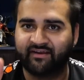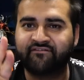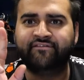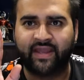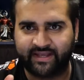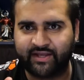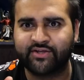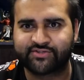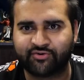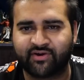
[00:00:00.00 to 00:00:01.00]

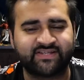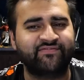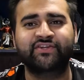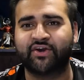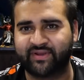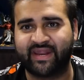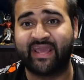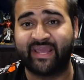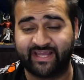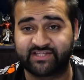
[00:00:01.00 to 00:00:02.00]
Fingers crossed. If you don't get
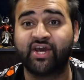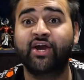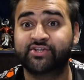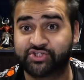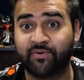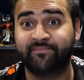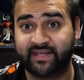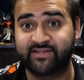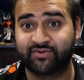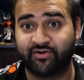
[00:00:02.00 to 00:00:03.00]
8 hits,
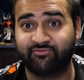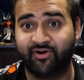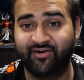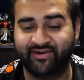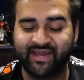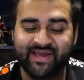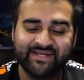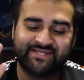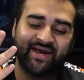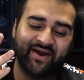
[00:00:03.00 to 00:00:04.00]
something's gone wrong.
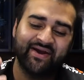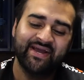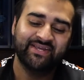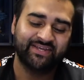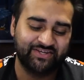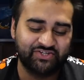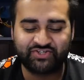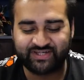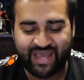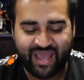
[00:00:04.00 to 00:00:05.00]
So you
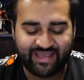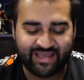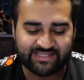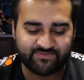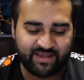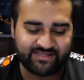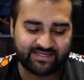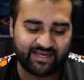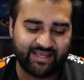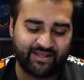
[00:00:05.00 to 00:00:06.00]
should get 8 hits,
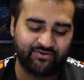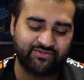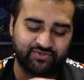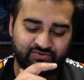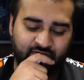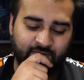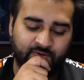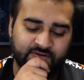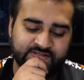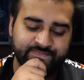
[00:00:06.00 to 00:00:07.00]
basically, hitting on 2s, rolling
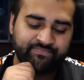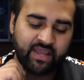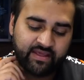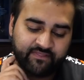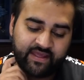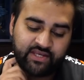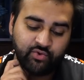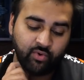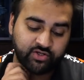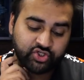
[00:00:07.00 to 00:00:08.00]
1s. Then
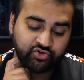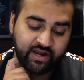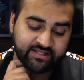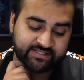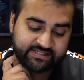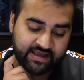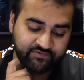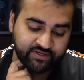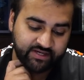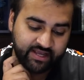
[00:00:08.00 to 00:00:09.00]
you are strength
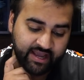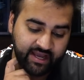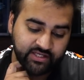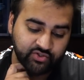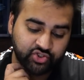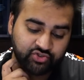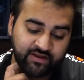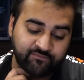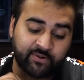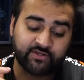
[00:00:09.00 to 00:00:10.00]
7 and your
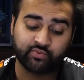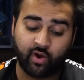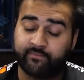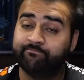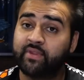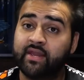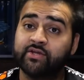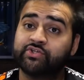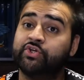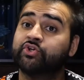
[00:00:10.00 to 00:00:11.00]
strength +1.
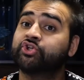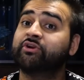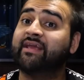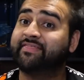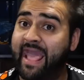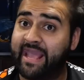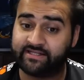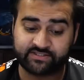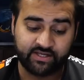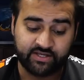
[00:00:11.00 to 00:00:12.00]
So your strength
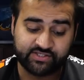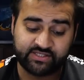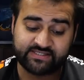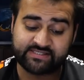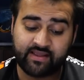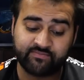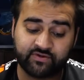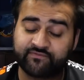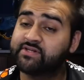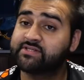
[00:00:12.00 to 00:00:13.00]
8. So you're the same
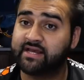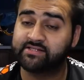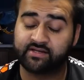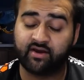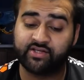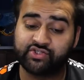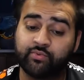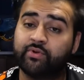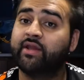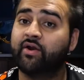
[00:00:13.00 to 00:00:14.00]
toughness as the knight. So
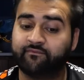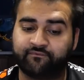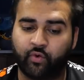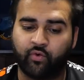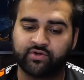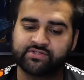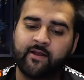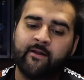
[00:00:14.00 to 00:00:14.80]
you're wounding it on 4s.